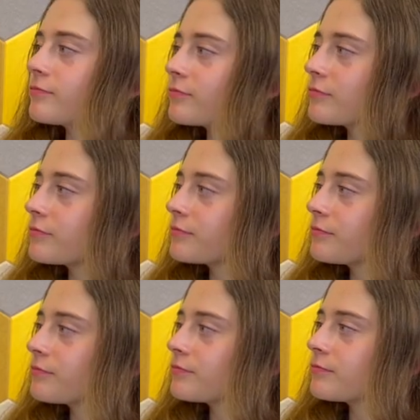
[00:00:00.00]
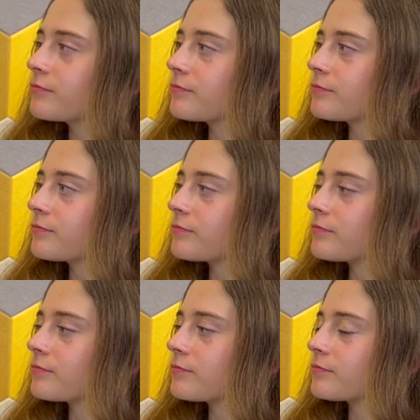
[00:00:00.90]

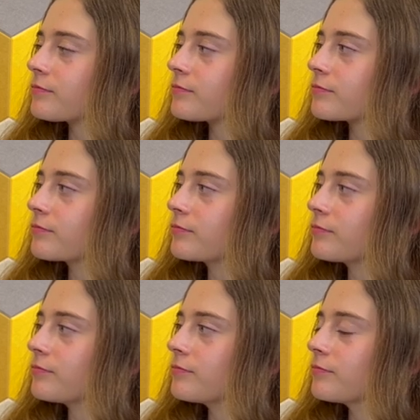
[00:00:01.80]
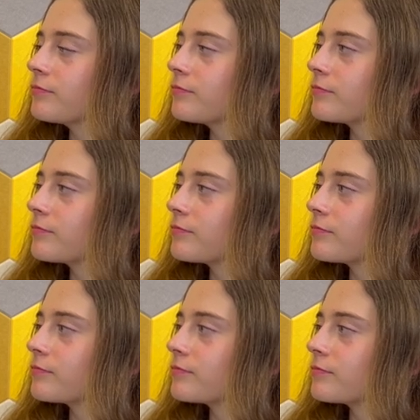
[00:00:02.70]

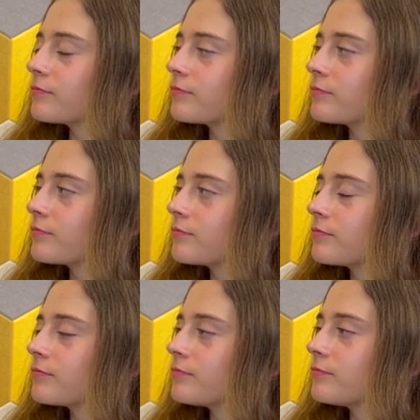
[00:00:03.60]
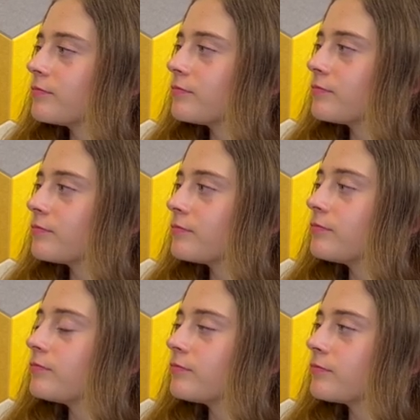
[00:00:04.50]

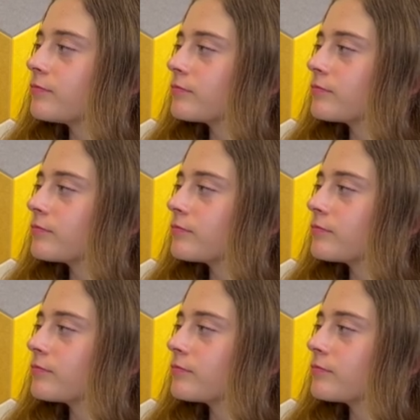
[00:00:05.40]
(not speaking)